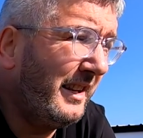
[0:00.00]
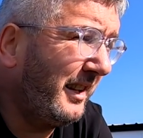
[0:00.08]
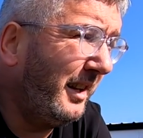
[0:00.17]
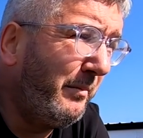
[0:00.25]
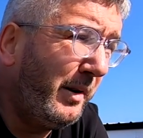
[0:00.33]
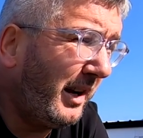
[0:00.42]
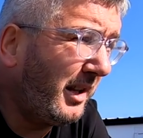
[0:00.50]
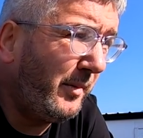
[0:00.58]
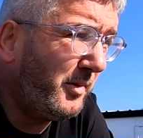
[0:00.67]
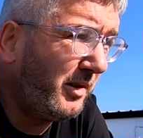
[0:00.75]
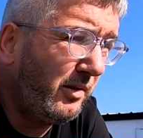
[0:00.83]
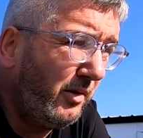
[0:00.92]
And there's a number of
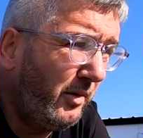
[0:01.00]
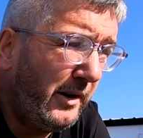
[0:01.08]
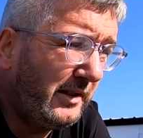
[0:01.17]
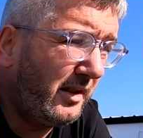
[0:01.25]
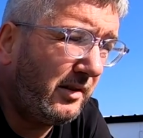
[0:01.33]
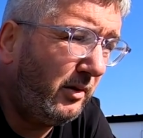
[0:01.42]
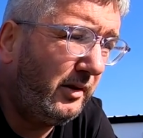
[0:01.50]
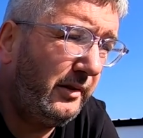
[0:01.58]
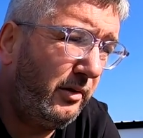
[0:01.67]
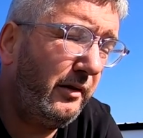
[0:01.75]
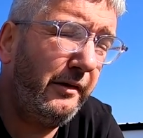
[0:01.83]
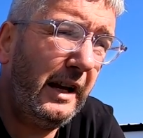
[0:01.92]
clubs throughout the west of
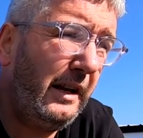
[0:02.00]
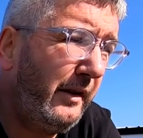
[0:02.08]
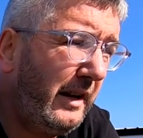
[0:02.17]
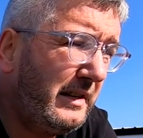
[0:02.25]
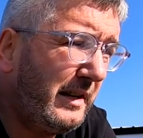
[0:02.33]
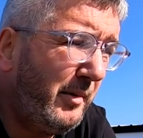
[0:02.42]
Scotland who are very, very